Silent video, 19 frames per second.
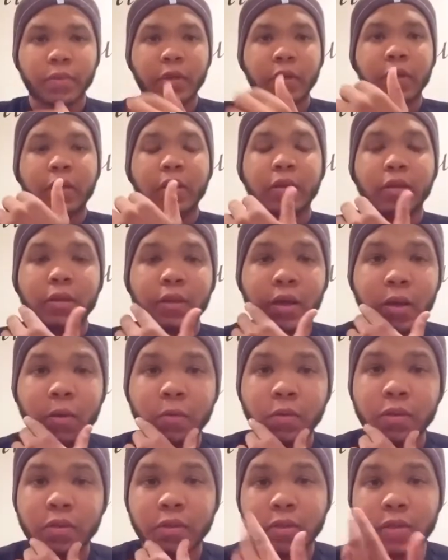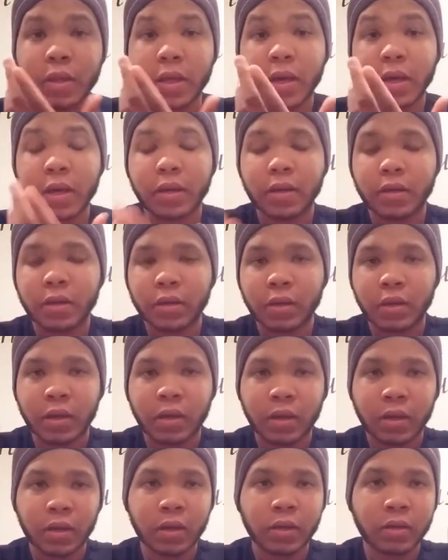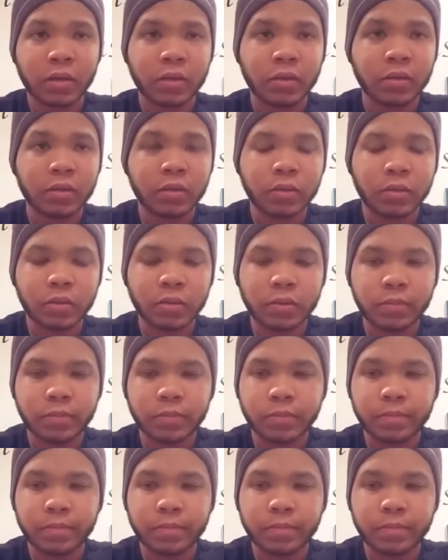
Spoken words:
But yeah, that was that. And